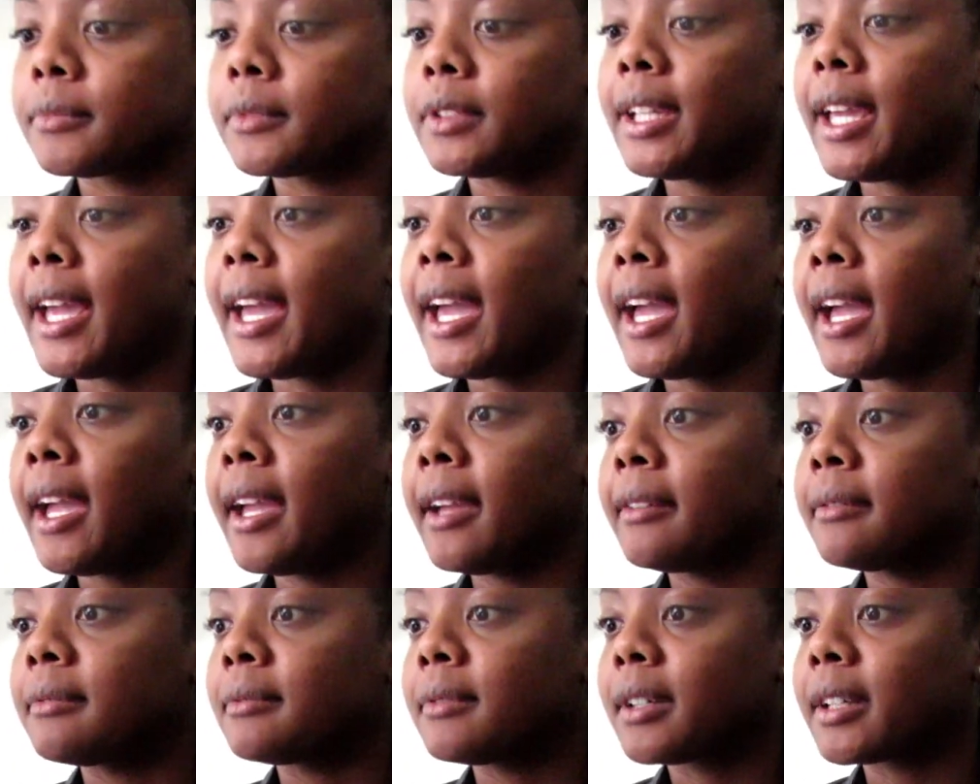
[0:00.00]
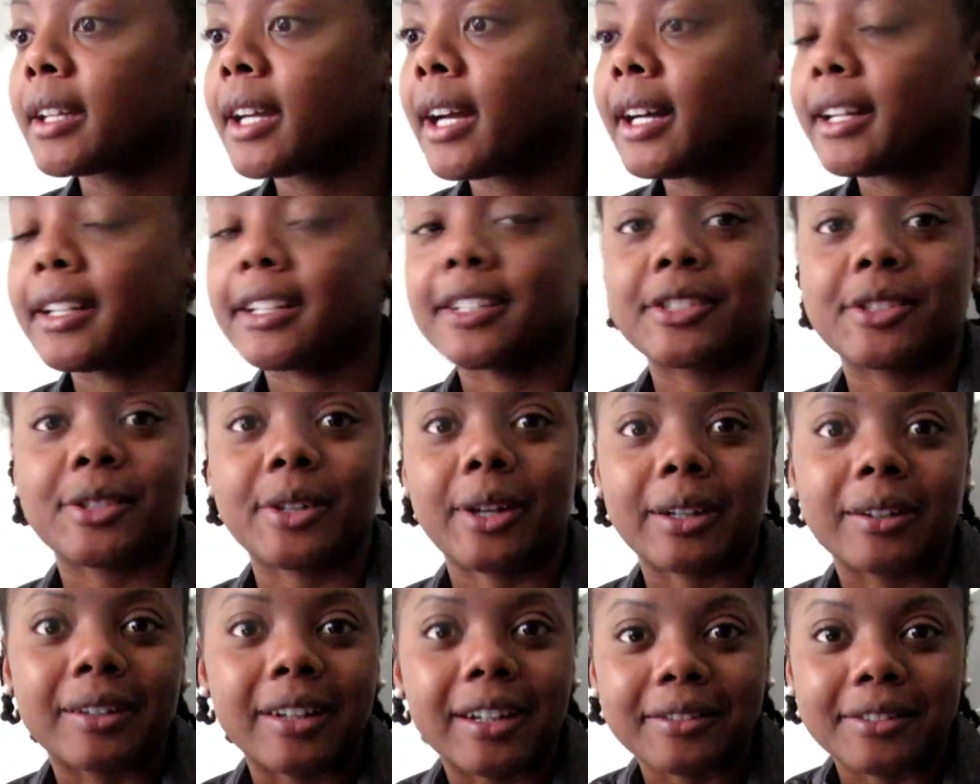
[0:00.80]
yay, got it. So
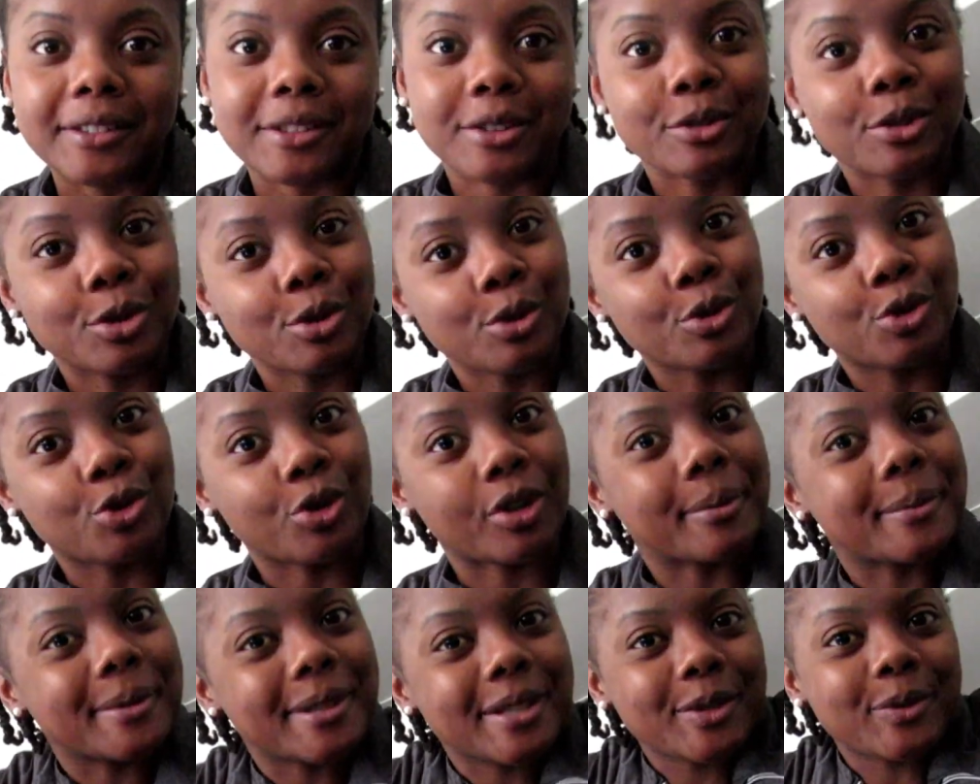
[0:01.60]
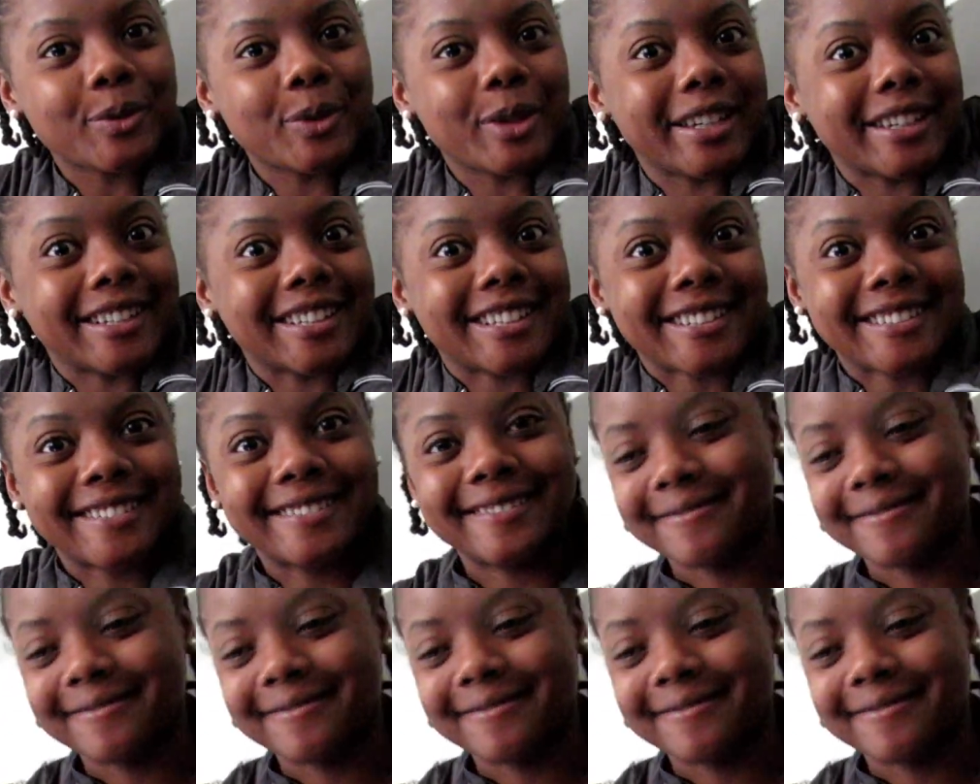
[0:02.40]
I don't have to do two trips. Sweet.